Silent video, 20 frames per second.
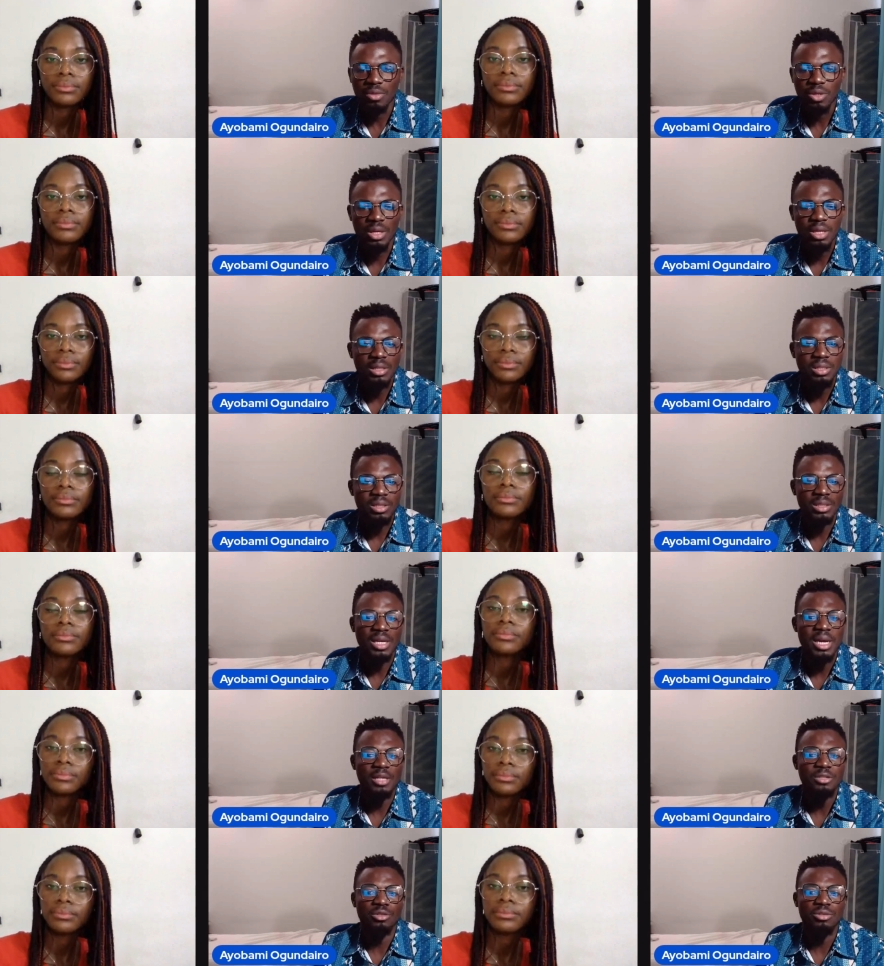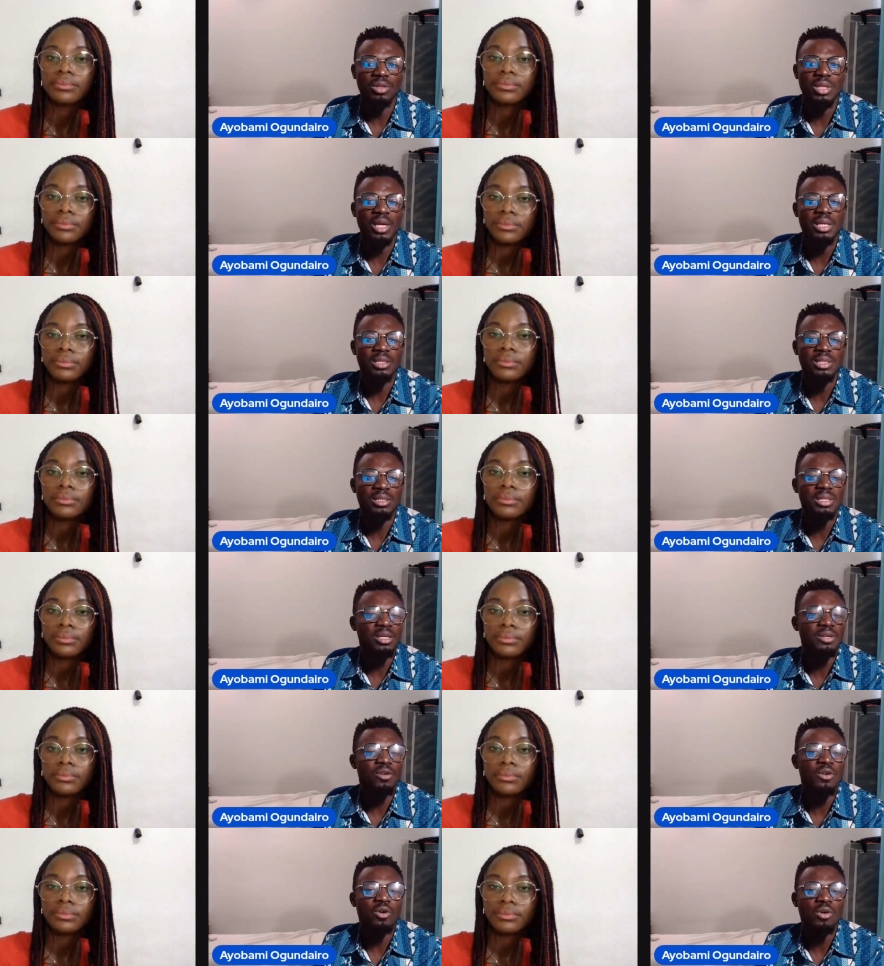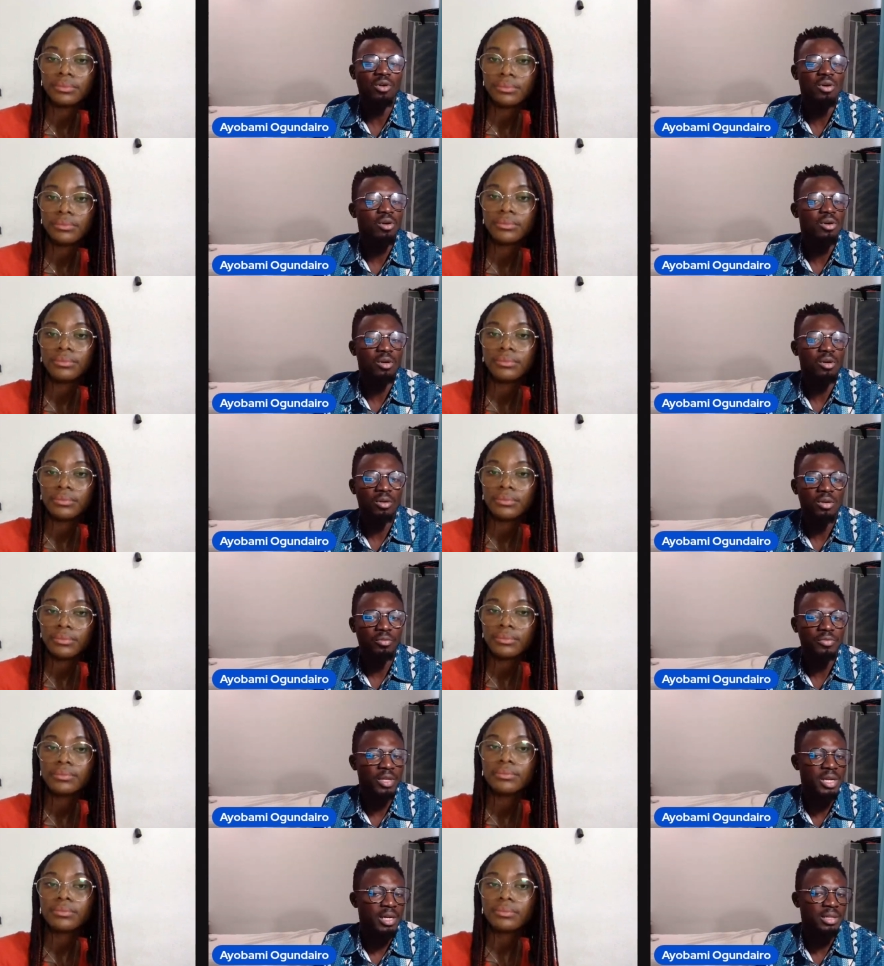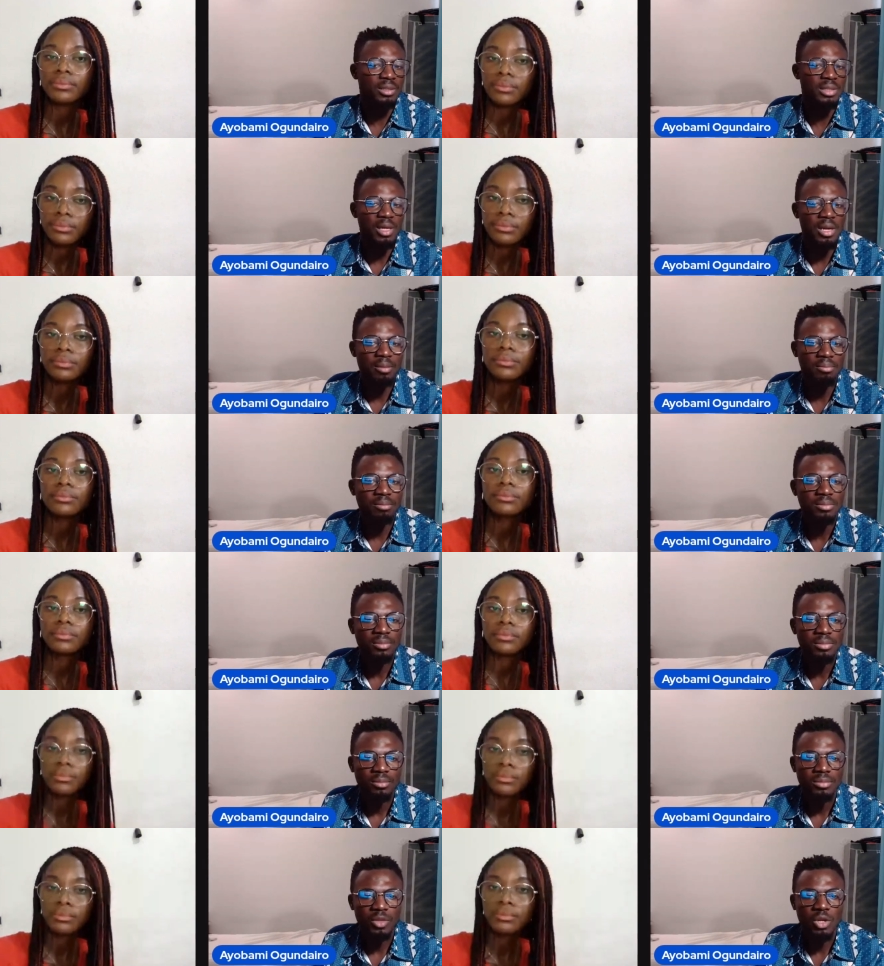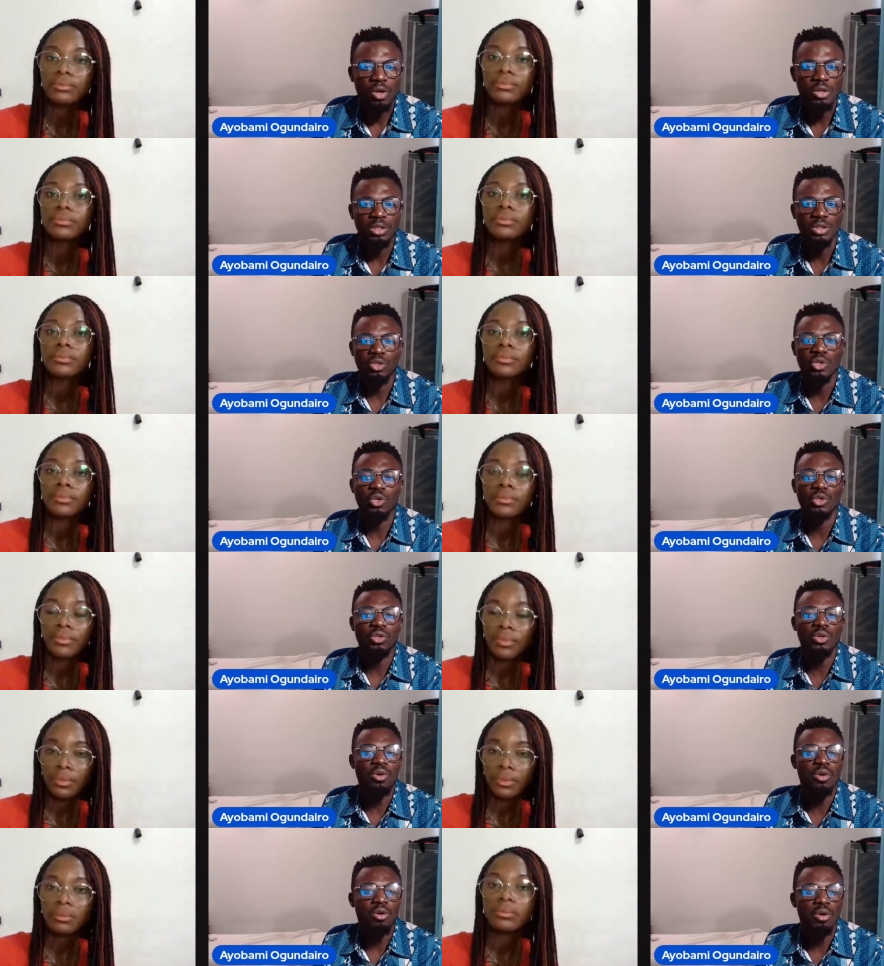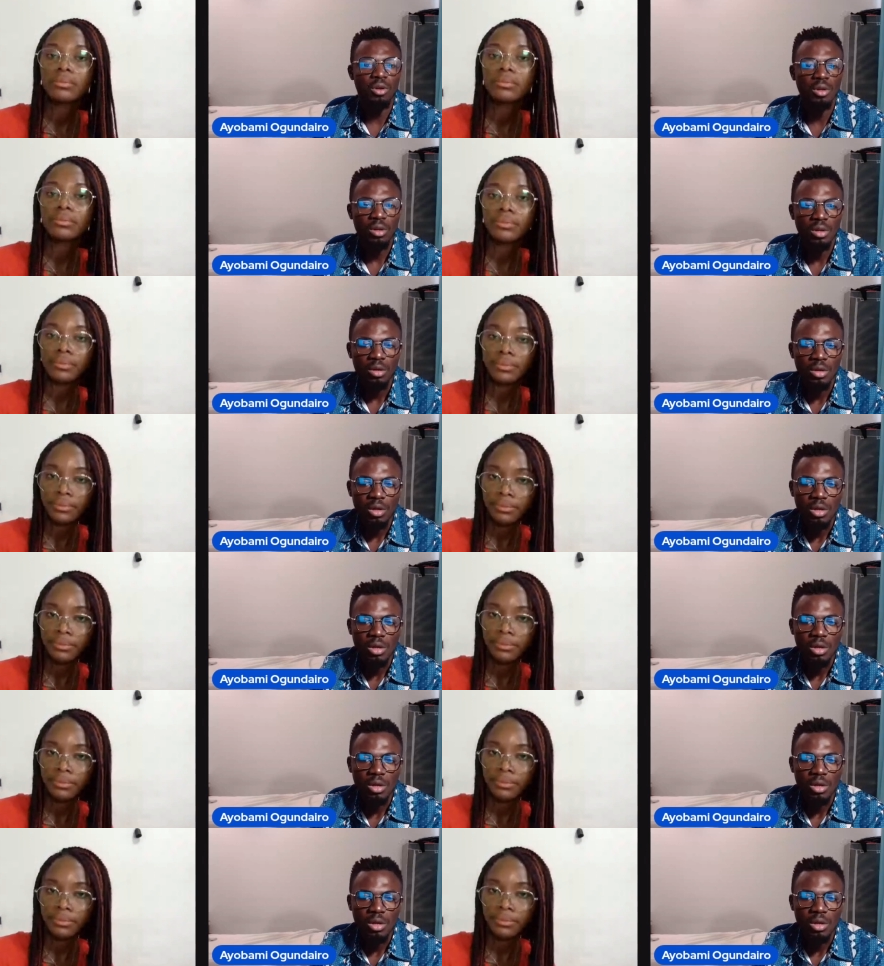Speaker 1: you can decide to take the second call of the exam or the third call.